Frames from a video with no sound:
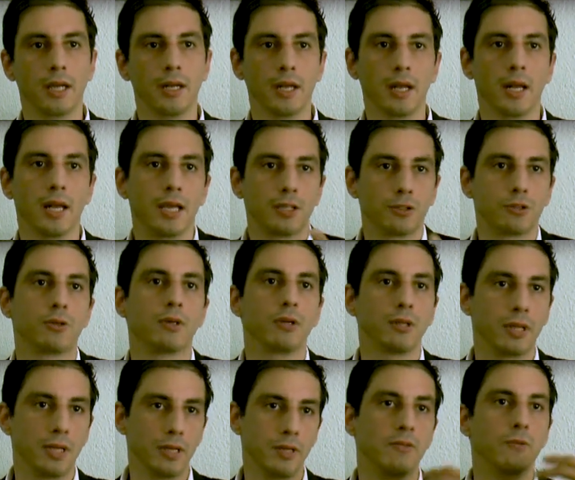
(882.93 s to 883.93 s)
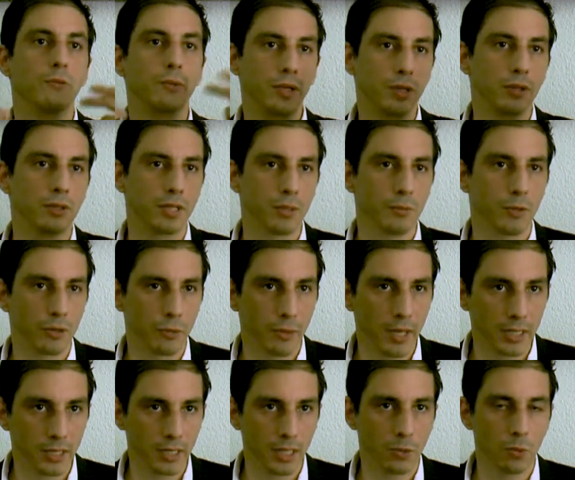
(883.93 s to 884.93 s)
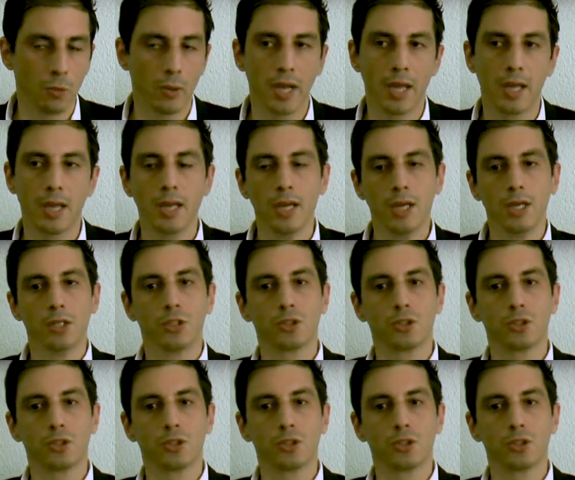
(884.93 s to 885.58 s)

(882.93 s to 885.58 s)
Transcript: an electoral and real democratic way.